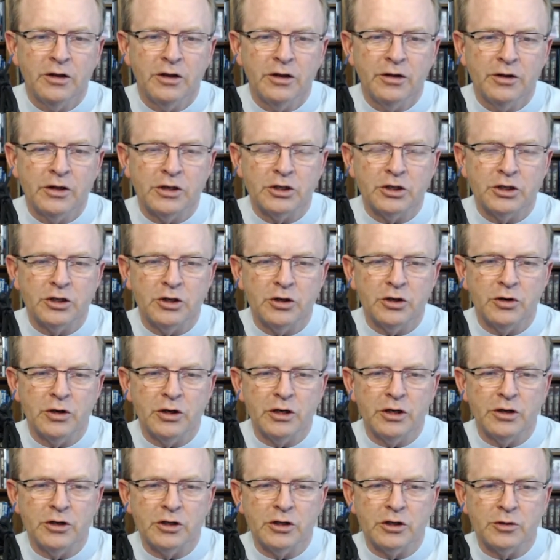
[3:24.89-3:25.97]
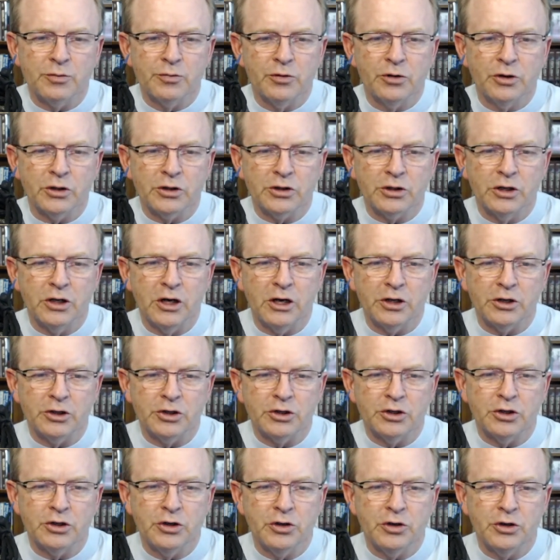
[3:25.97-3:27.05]
in this shoe and in this Brooks Launch
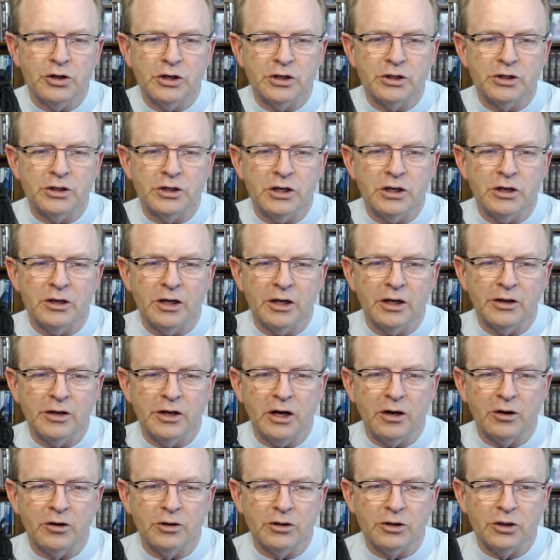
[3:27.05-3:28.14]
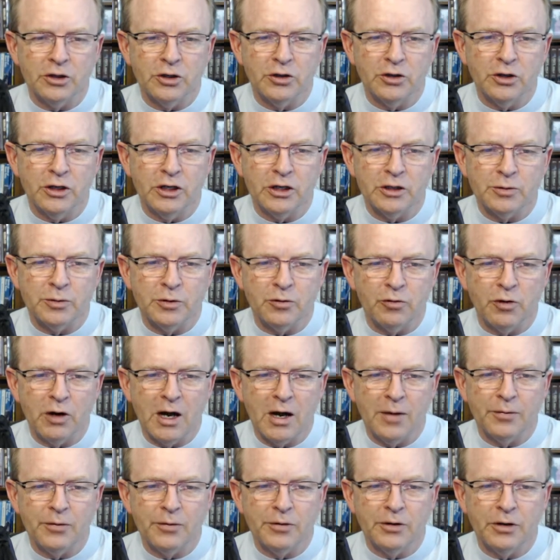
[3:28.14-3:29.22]
shoe, you can see that the outer sole has been
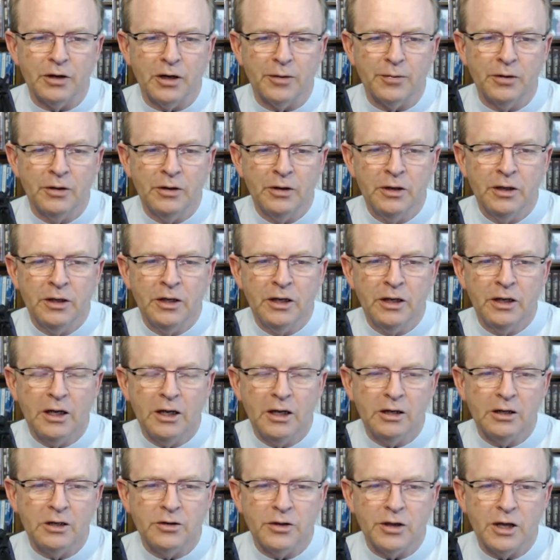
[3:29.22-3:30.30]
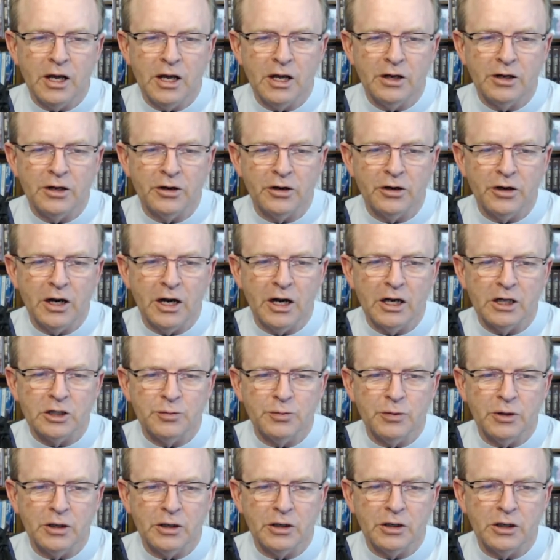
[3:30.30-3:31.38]
wrapped up into the anterior
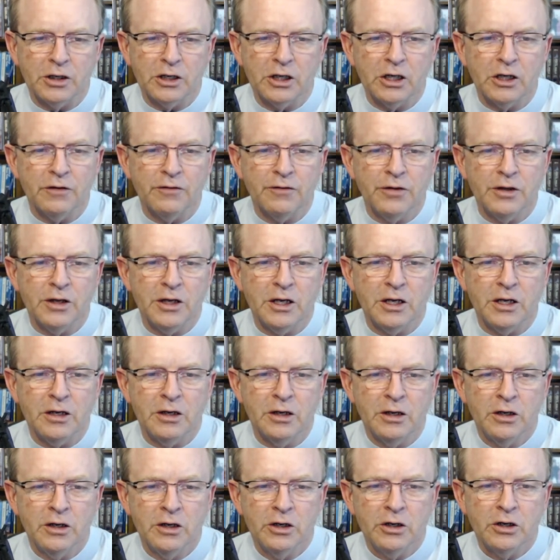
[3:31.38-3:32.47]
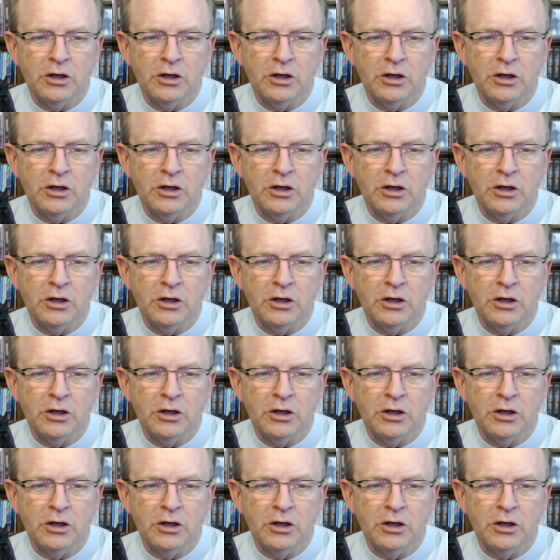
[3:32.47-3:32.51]
aspect of the